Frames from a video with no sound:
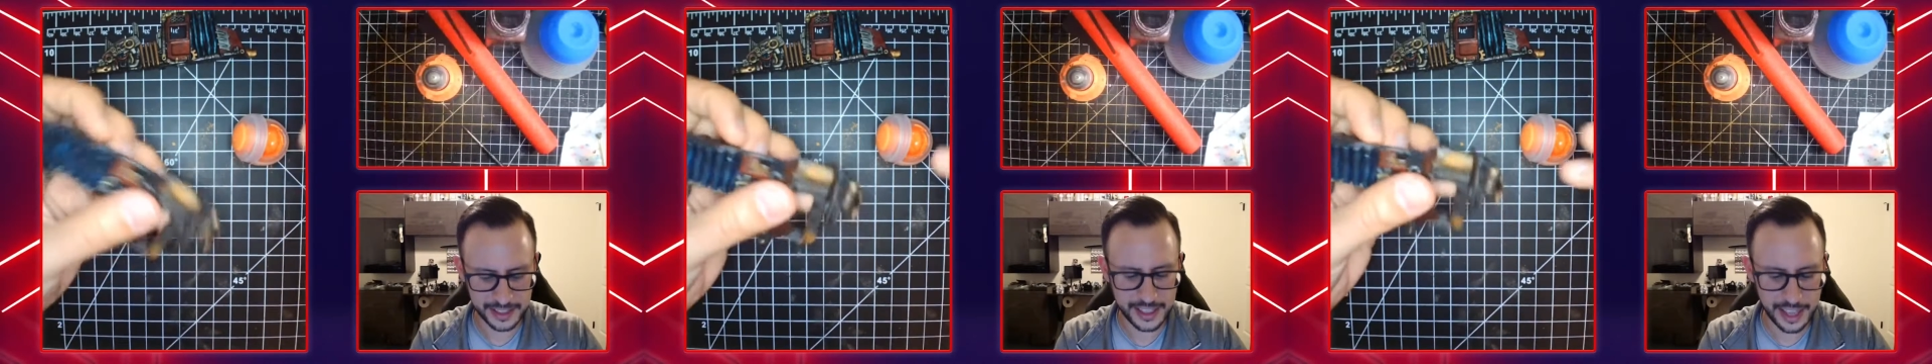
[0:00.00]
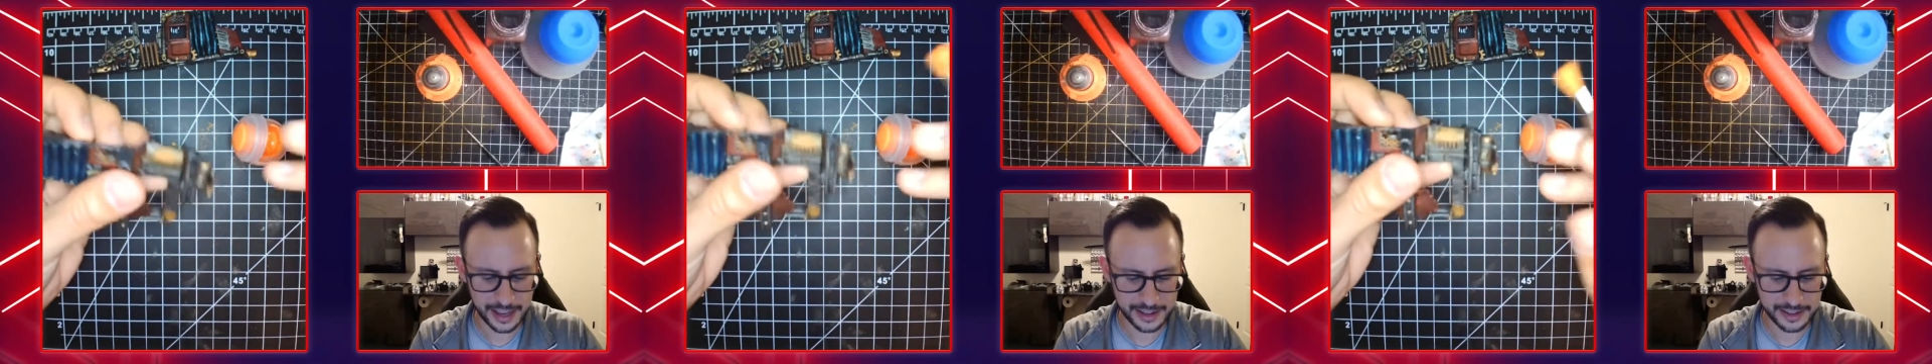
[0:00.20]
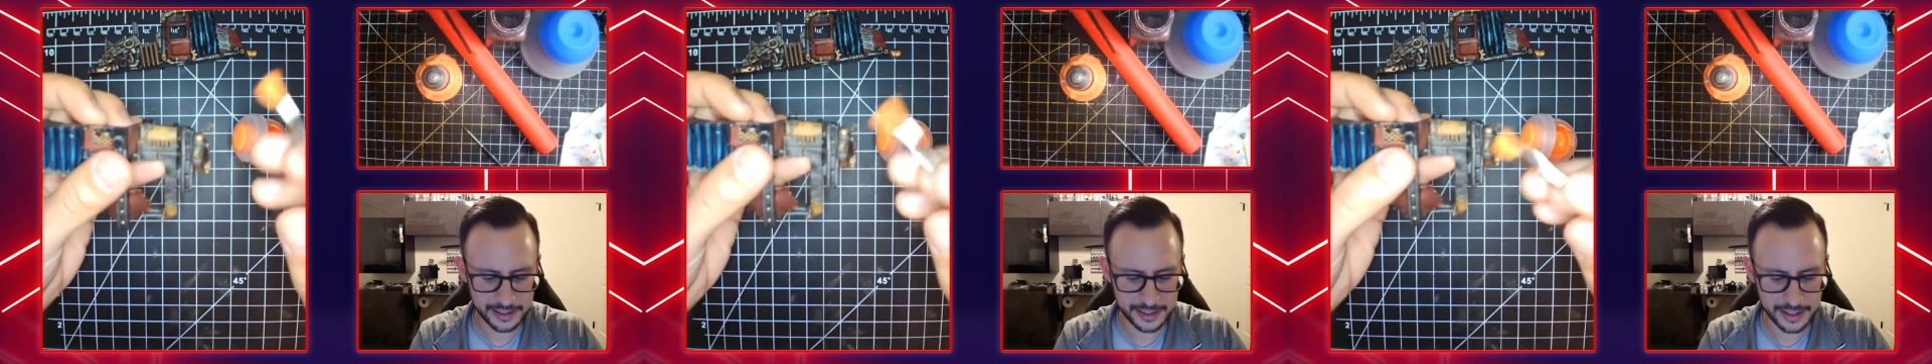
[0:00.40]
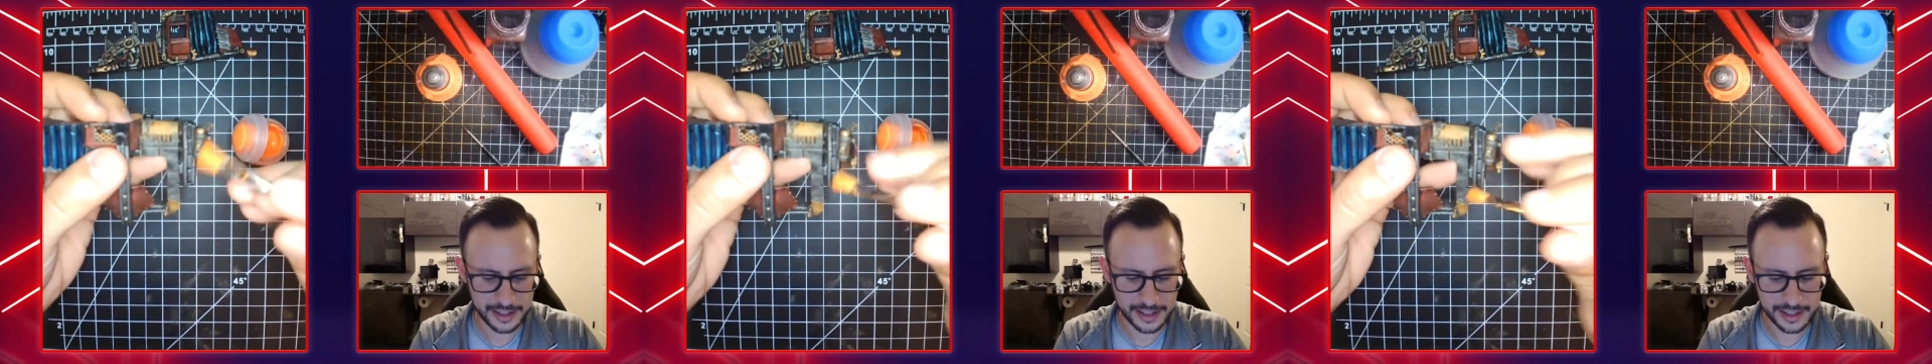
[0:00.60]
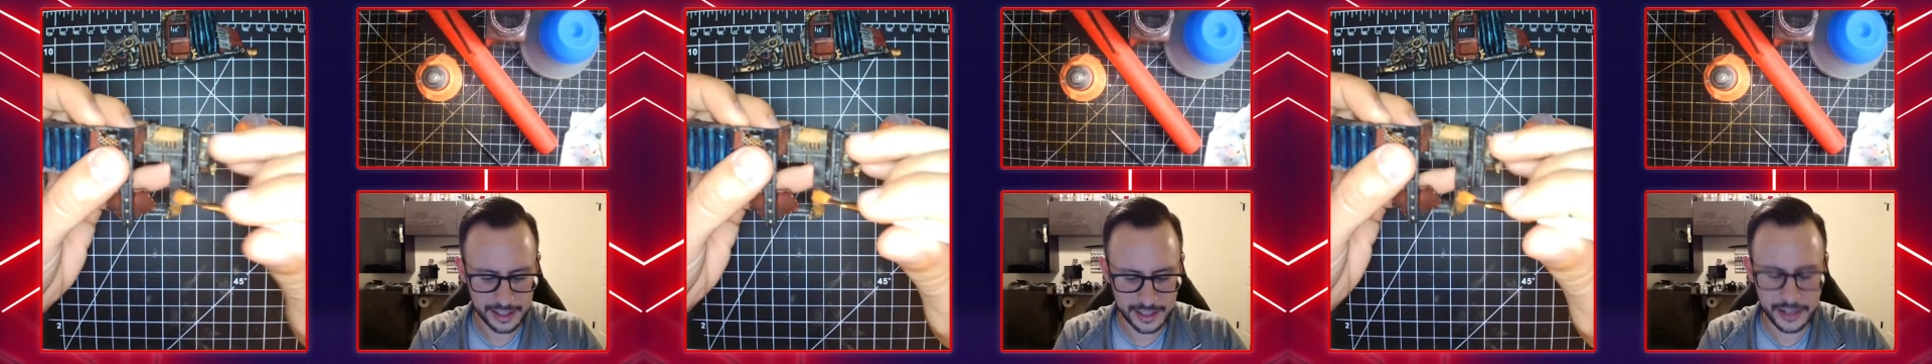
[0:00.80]
Yeah.
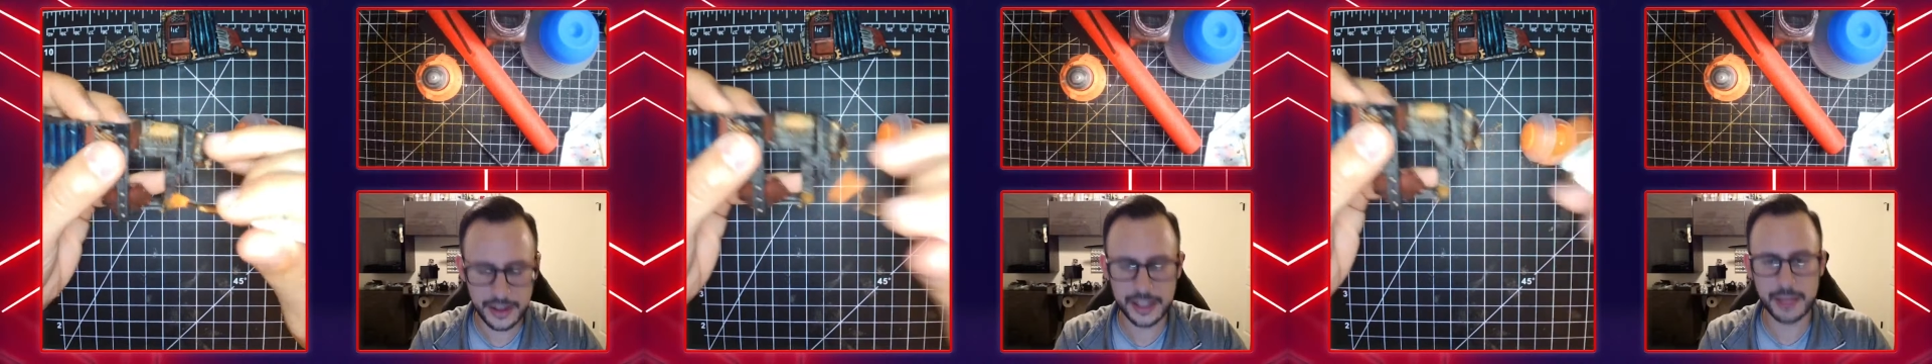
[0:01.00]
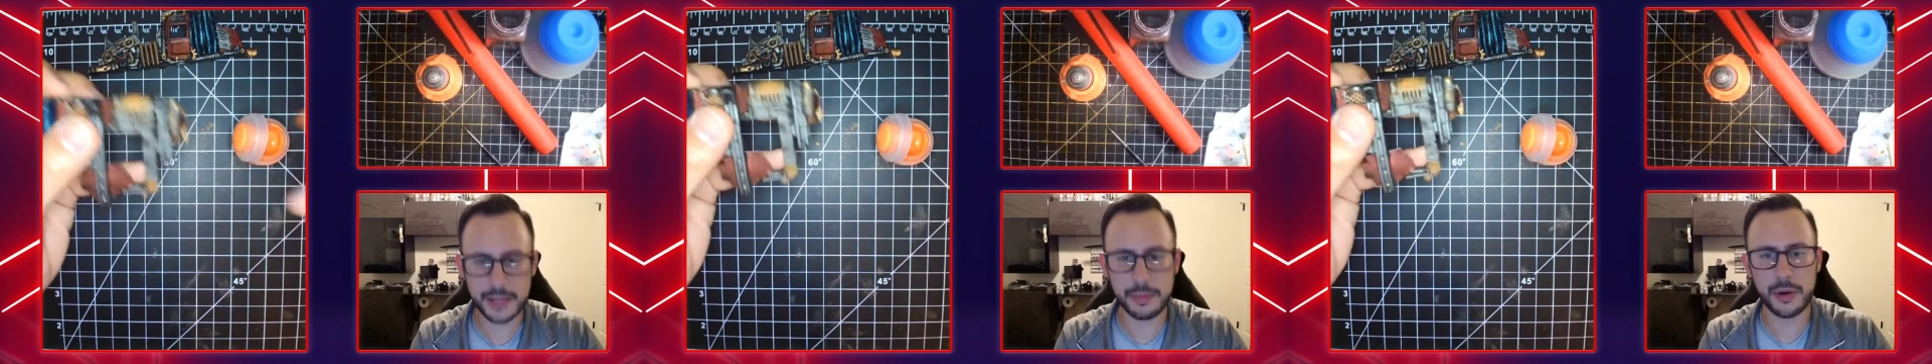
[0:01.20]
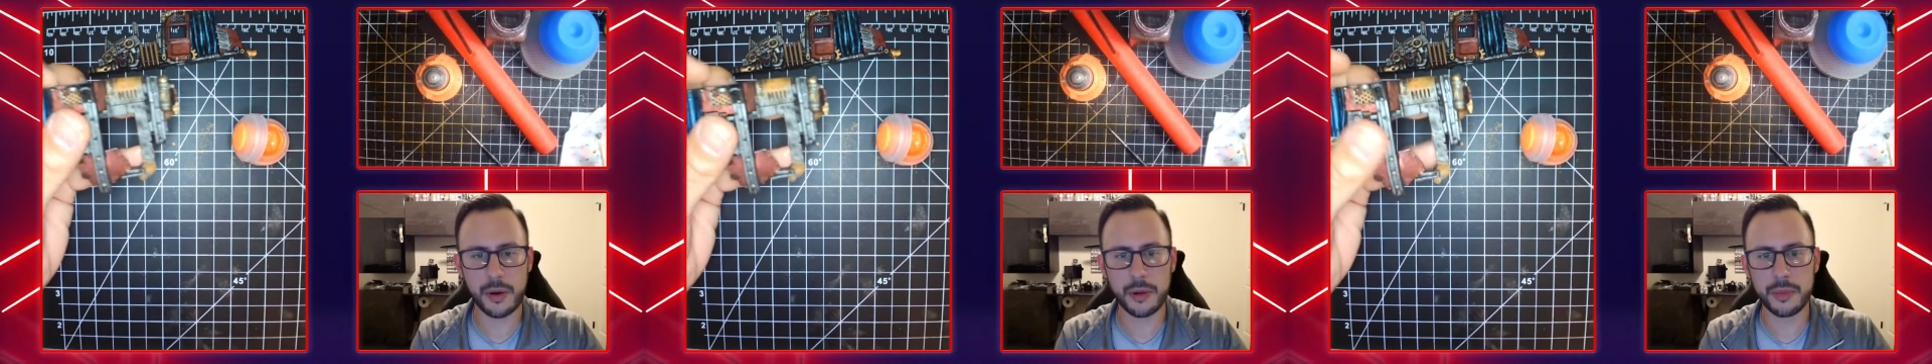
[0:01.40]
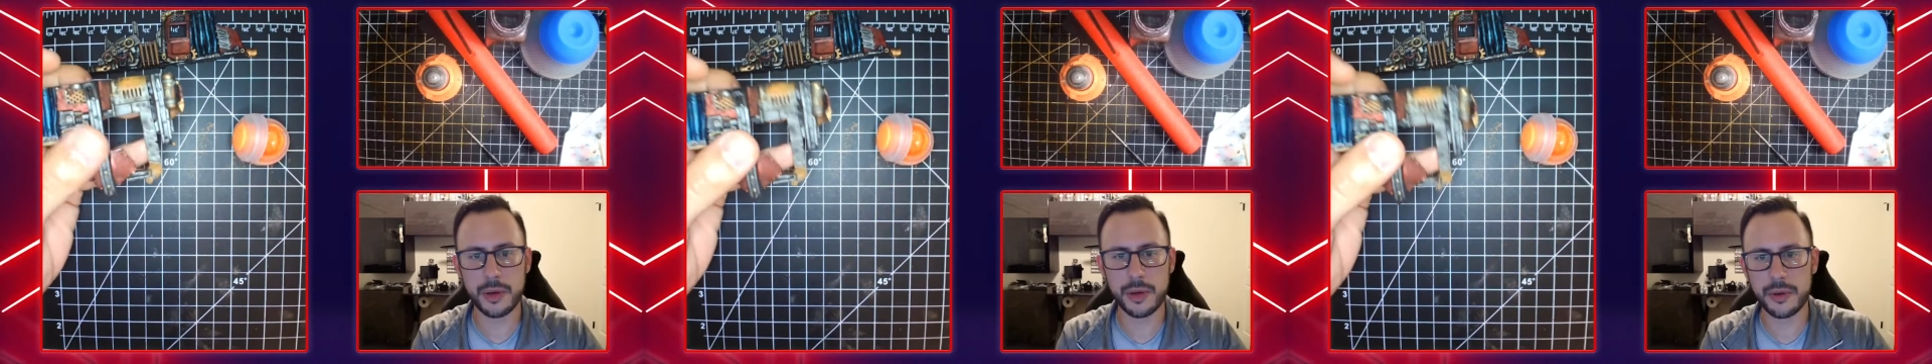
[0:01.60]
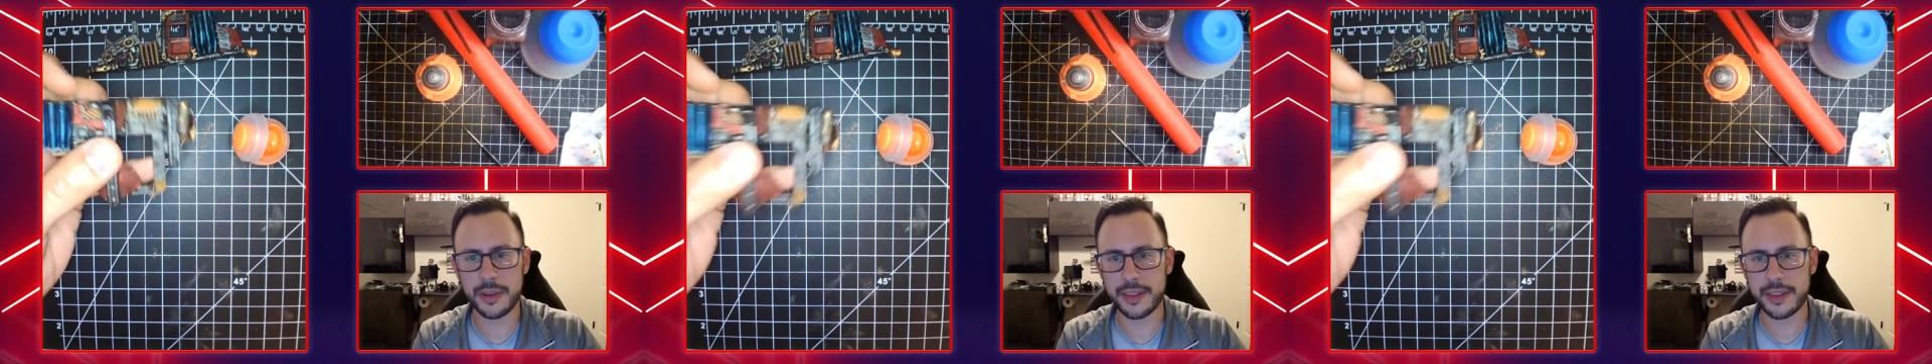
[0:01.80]
And then you end up at Omu,